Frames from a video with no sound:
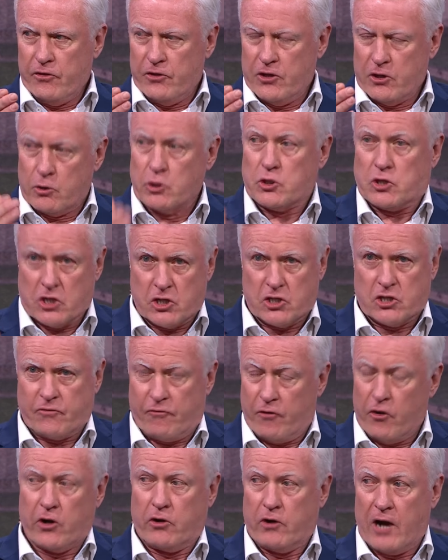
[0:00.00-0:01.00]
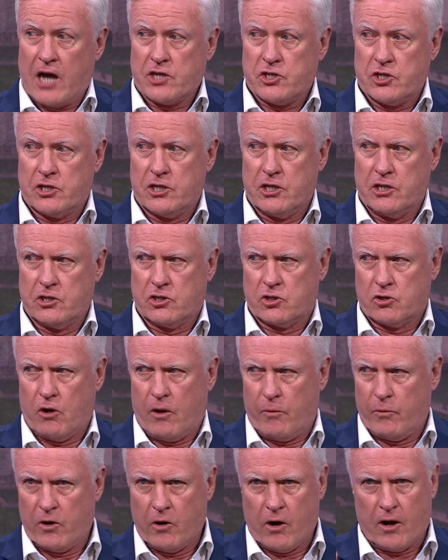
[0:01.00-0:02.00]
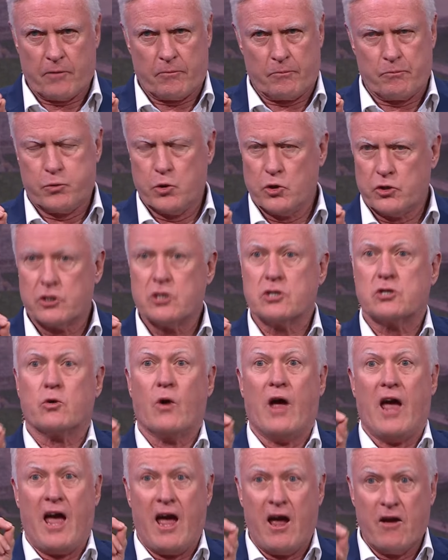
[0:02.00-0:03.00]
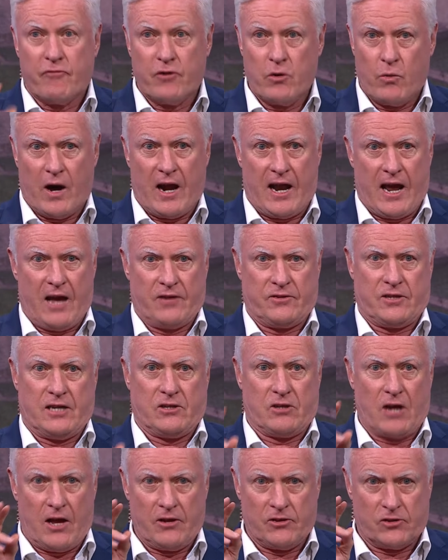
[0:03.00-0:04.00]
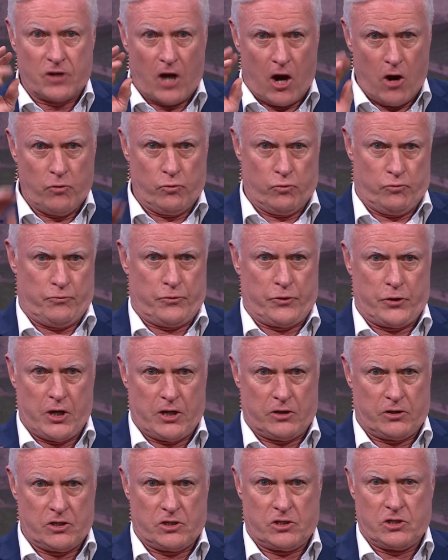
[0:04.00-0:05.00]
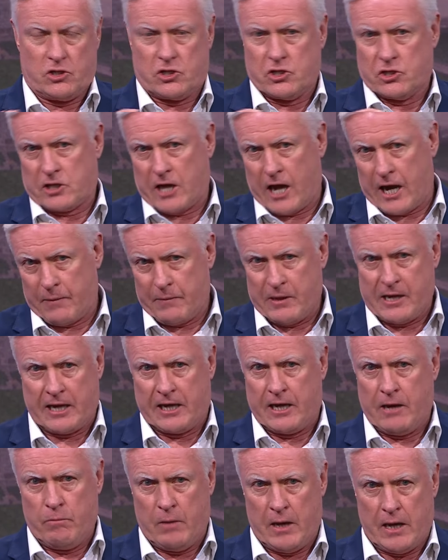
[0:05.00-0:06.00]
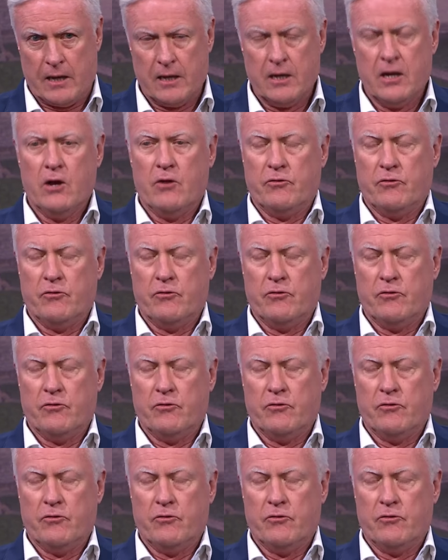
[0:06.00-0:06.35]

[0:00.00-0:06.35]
Because this is a very good Argentinian side. We've got to put this to everyone out there. Don't think this is just going to be a gimme.